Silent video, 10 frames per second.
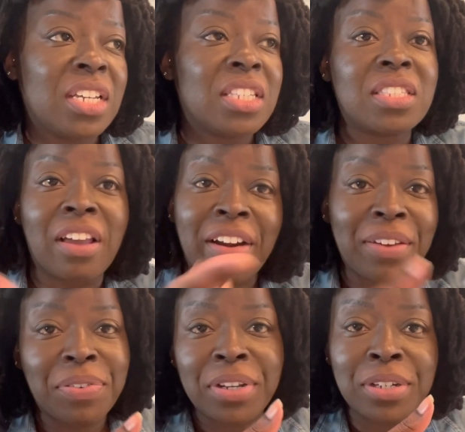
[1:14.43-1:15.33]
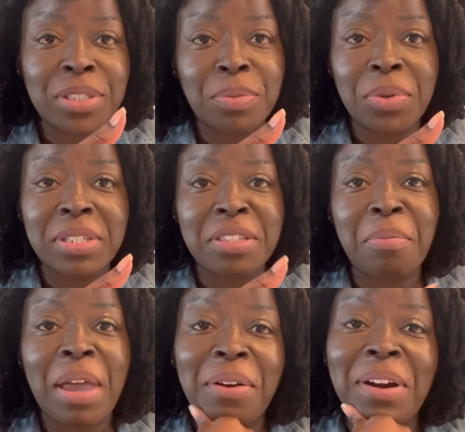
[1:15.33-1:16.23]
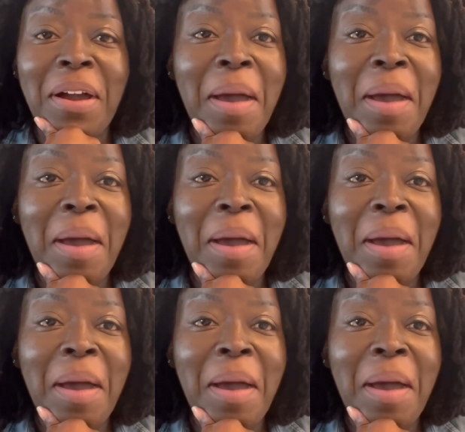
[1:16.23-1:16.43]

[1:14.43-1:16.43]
Sorry if you hear some noise in the background.